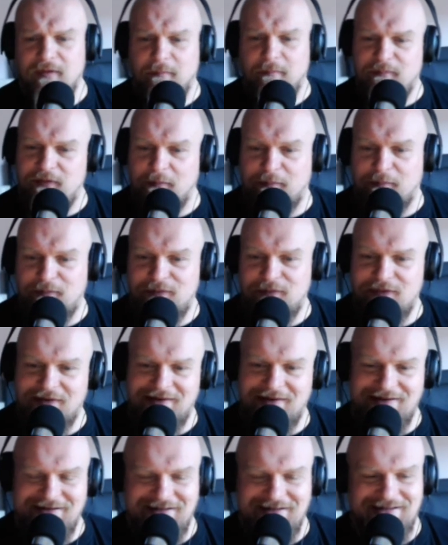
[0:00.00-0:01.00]
Hi,
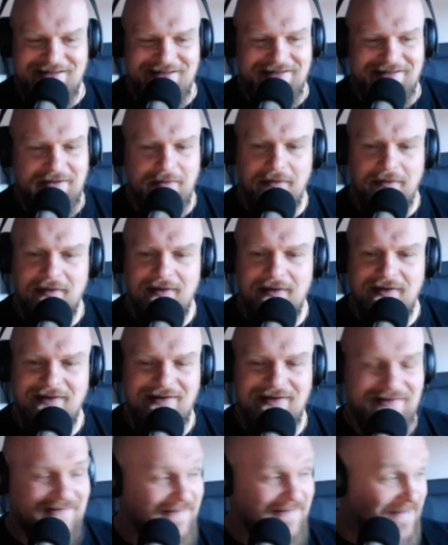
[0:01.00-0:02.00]
my name is Scott.
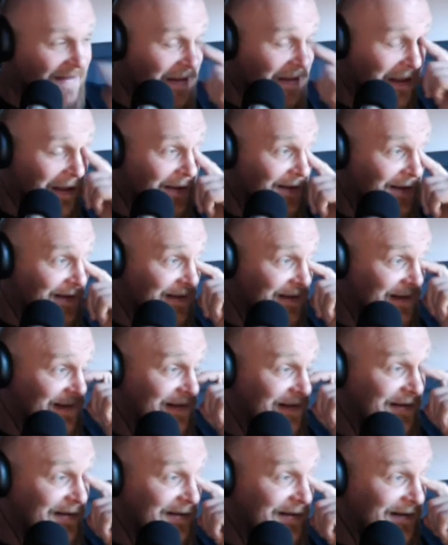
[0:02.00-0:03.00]
I as a
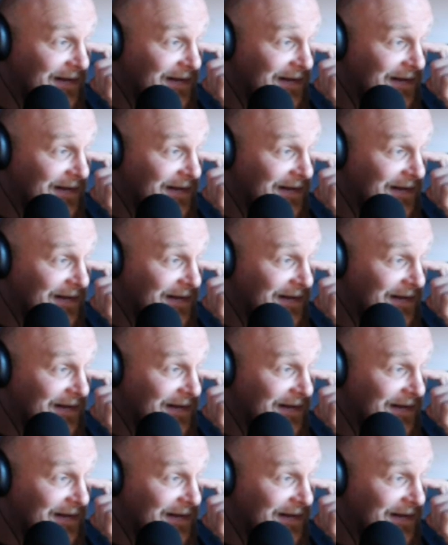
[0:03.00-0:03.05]
bouncer.